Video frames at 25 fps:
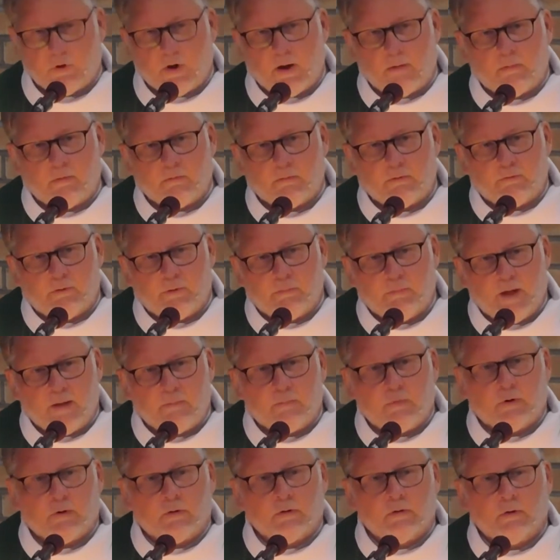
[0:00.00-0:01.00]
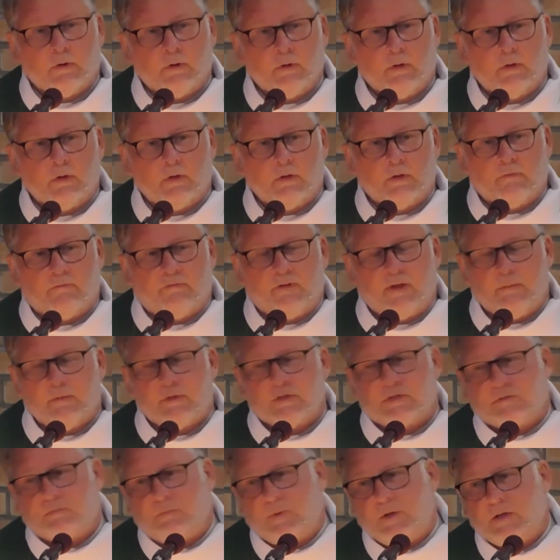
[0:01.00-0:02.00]
you probably remember the
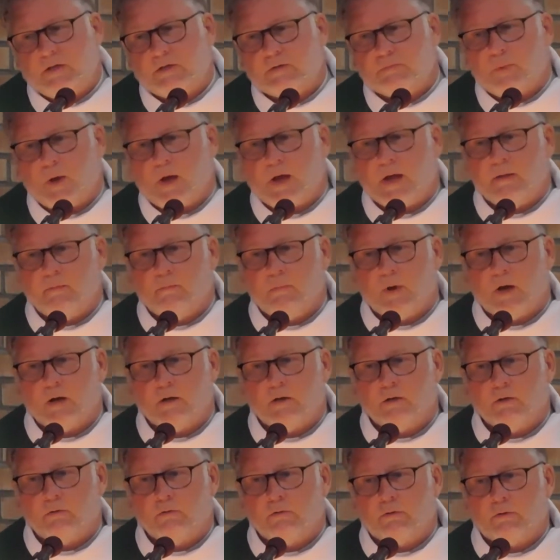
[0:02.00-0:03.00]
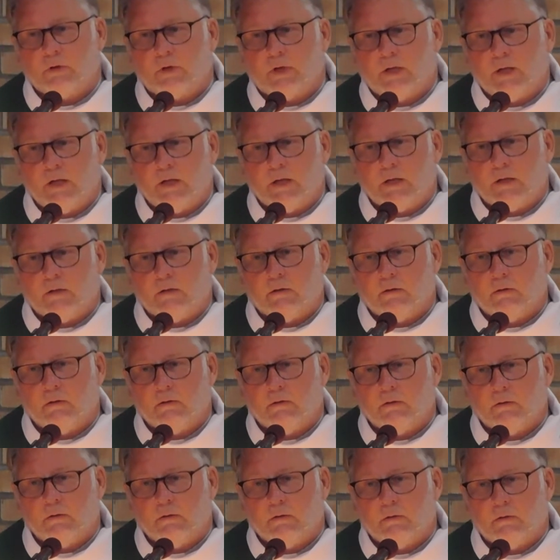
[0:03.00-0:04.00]
famous speech by Martin Luther King
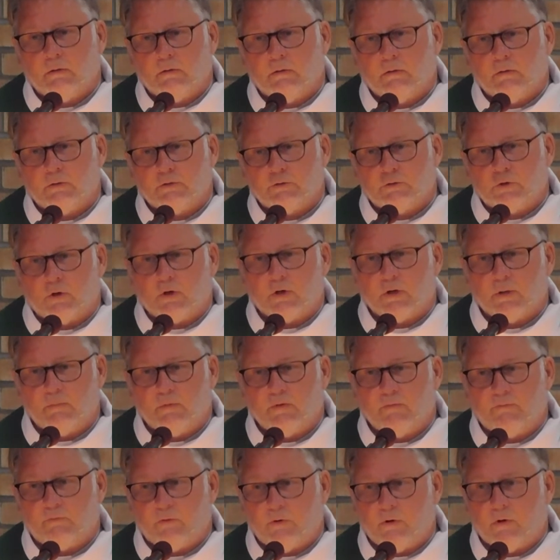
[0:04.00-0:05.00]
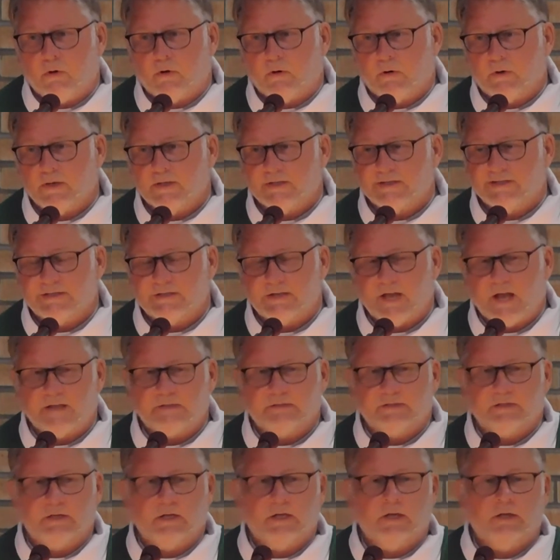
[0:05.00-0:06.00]
shortly before his
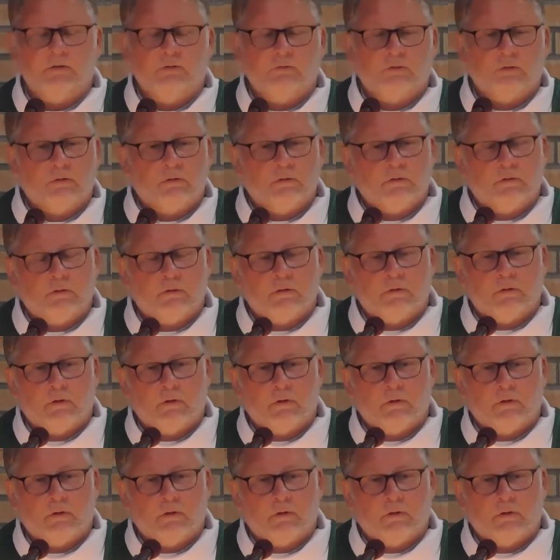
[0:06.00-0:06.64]
assassination.